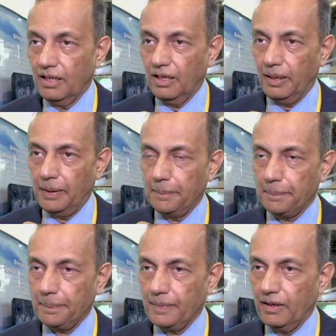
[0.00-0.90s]
uh,
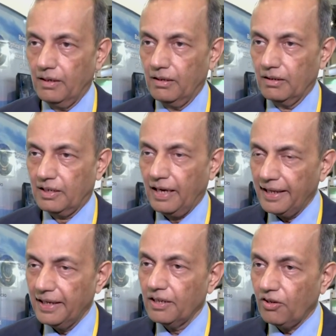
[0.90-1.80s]
uh
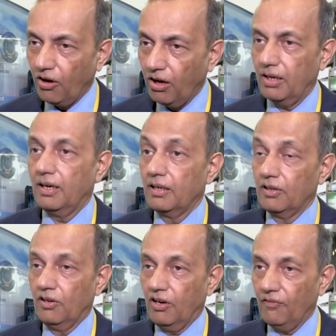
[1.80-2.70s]
clarion call
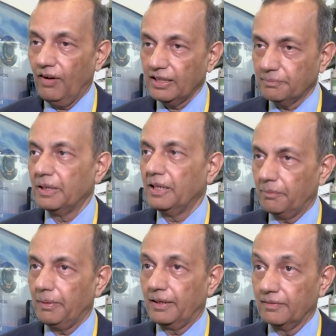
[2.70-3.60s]
of
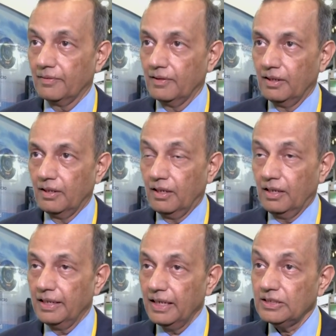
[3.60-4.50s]
Atmanirbhar.
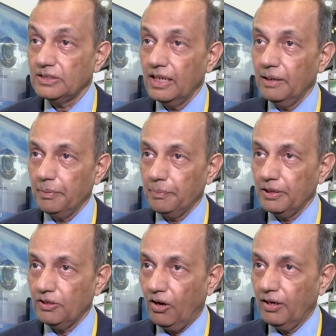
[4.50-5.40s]
Initially,
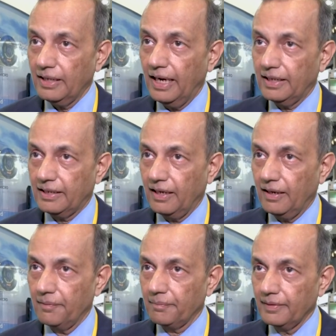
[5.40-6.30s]
people thought that
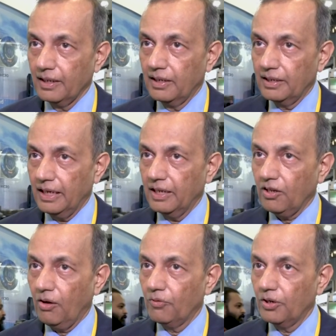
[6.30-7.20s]
uh,
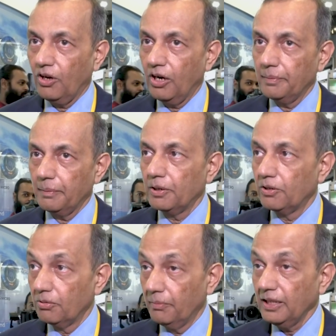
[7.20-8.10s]
telecom would not be able to
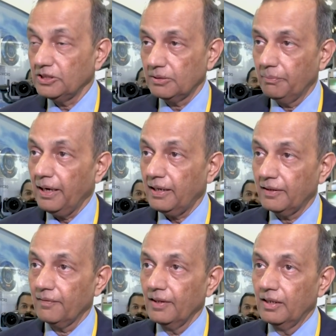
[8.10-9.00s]
do much, but
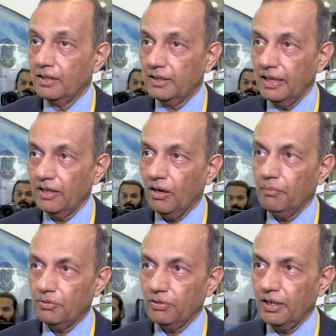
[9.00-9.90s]

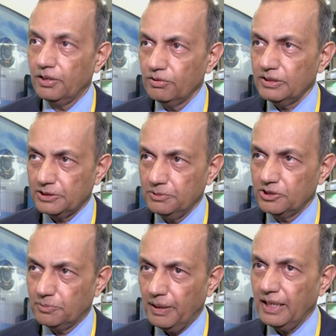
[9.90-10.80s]
telecom took a huge
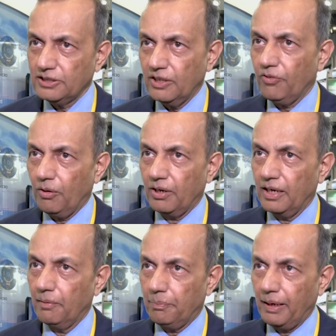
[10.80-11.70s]
inspiration from
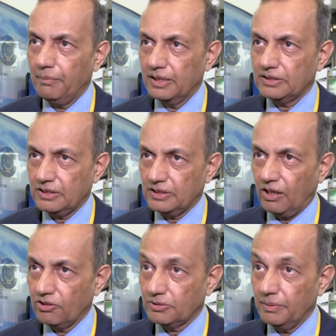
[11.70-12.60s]
Honorable Prime Minister's
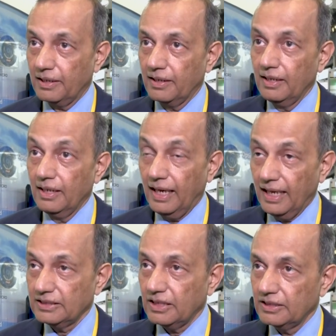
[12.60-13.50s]
announcement.
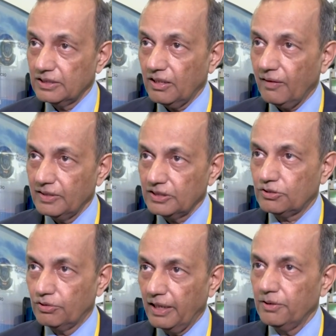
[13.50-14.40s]
As a result of this,
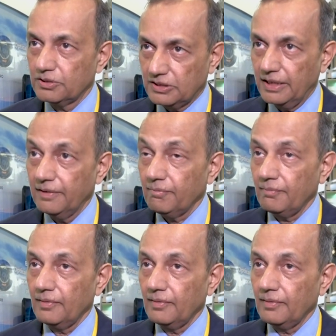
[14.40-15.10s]
today you see